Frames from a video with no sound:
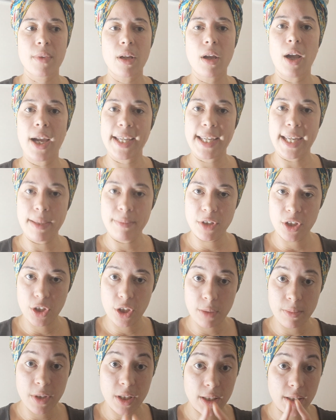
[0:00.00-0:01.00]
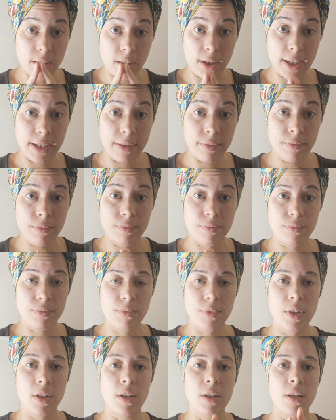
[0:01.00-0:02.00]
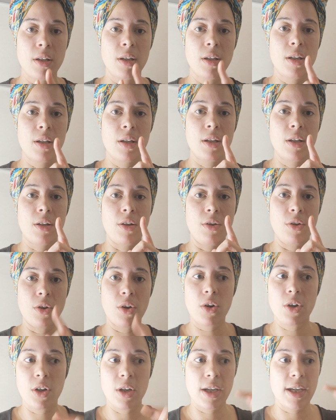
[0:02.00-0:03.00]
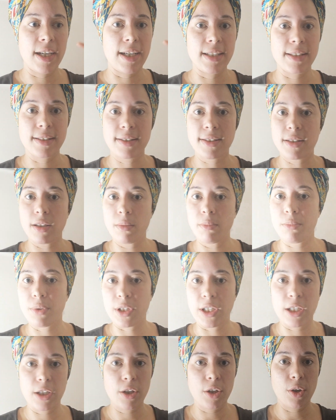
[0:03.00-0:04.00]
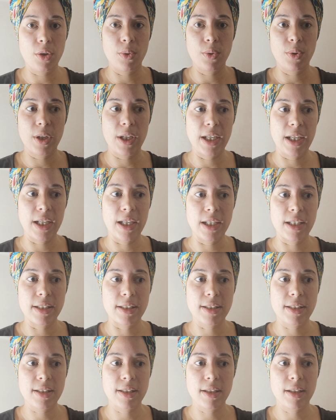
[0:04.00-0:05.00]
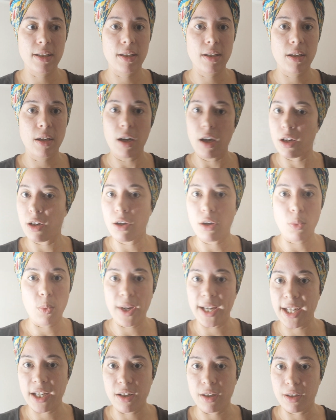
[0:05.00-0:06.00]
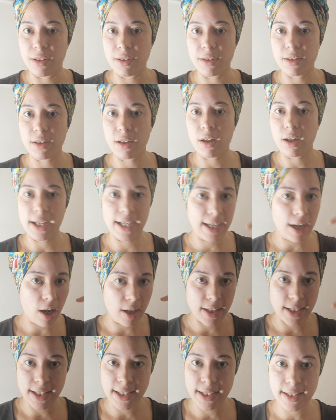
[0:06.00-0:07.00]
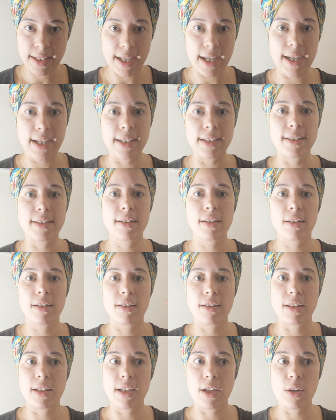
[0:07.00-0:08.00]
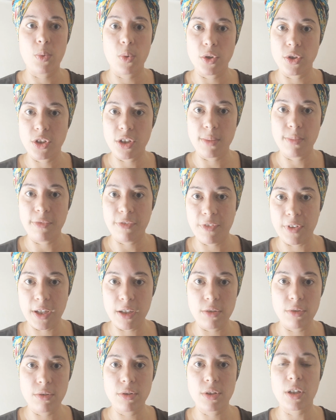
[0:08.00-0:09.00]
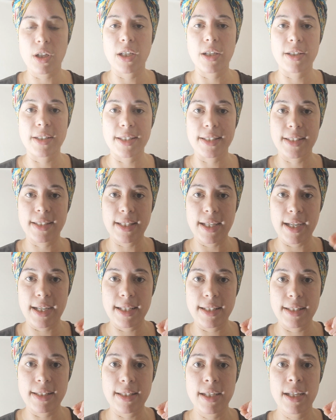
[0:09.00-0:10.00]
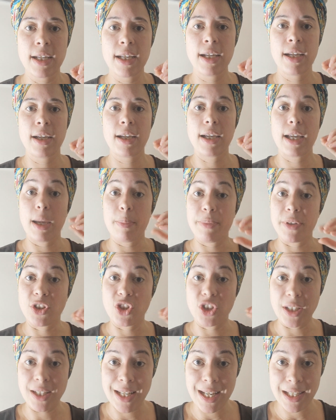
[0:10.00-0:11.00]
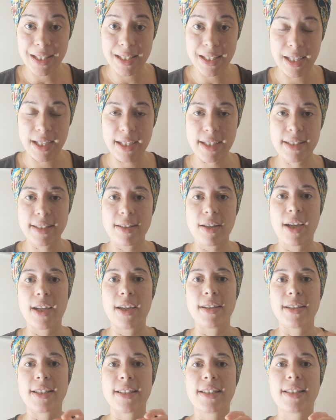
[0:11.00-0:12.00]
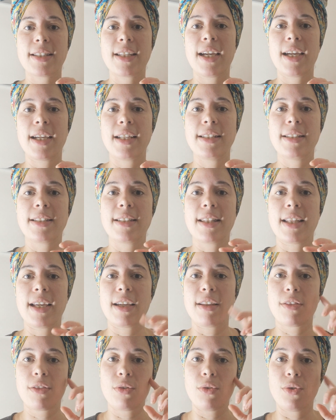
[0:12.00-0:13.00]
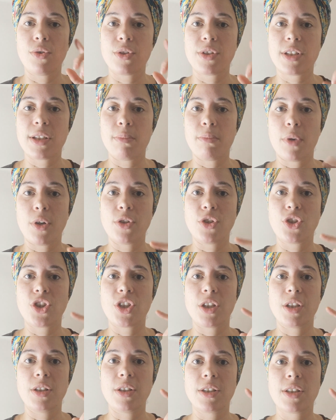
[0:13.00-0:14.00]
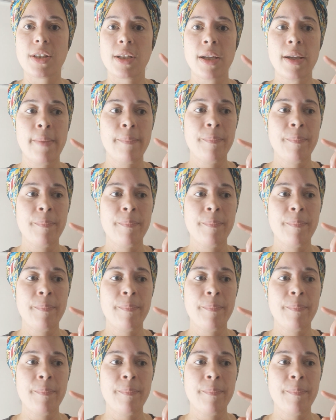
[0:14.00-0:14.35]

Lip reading: I came to human design not as somebody who is unawakened. I understand the quantum field, I understand epigenetics, I understand that thoughts, emotions,